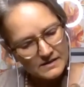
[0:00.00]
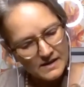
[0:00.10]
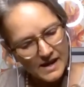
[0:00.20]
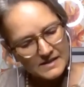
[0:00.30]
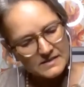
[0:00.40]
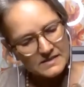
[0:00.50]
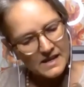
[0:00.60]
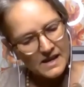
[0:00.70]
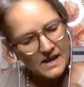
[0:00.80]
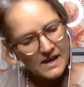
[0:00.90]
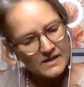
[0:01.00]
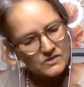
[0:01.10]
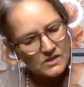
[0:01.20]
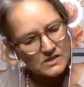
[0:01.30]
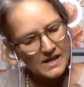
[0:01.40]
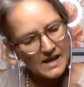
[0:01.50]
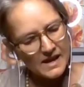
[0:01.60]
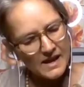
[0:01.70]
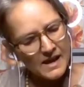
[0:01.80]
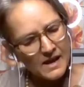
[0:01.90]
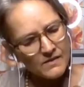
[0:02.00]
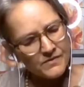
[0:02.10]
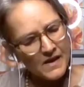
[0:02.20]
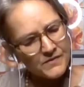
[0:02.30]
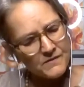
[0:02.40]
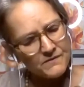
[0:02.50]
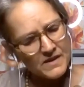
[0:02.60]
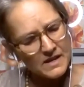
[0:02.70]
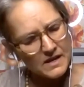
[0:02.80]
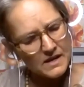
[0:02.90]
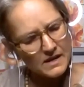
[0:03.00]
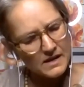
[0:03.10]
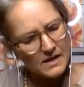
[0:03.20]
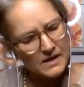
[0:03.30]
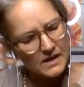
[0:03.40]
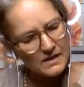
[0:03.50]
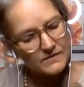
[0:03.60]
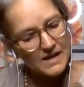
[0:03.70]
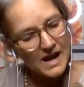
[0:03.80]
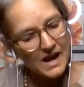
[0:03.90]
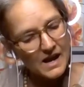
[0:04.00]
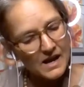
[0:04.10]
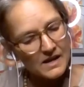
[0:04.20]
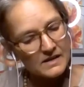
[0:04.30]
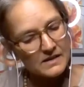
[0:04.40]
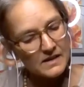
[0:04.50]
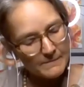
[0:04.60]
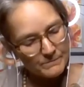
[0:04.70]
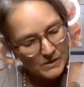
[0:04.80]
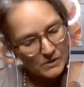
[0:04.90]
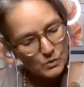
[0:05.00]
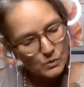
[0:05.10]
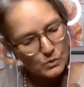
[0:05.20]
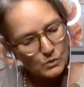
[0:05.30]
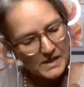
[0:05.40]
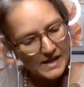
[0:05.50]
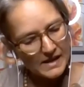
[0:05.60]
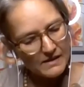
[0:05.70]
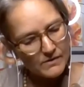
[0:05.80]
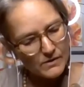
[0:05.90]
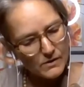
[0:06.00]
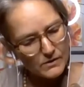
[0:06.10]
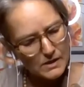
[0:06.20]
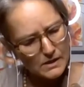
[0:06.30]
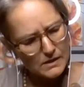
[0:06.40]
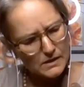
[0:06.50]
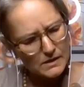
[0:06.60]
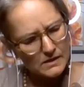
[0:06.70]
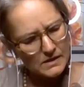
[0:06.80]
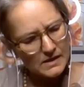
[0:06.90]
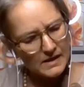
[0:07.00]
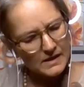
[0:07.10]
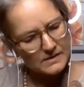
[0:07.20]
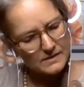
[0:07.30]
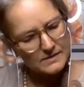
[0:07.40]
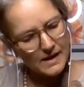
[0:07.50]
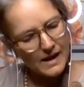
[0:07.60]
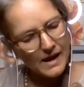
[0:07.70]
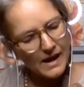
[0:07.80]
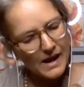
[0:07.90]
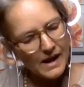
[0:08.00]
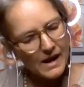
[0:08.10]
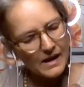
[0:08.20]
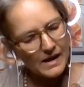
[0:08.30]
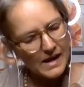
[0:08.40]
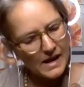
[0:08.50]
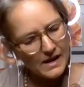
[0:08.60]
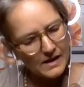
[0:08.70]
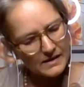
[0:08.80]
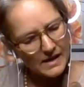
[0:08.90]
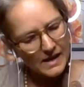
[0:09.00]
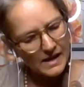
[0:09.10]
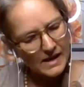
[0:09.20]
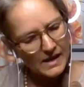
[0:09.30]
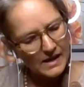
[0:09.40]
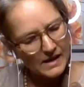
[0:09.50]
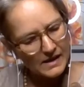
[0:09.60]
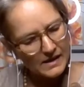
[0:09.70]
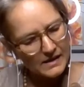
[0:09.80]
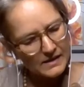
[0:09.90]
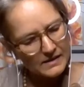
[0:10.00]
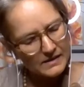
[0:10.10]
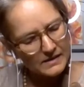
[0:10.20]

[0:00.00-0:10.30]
Die such a death at the feet of God. You'll never need to die again.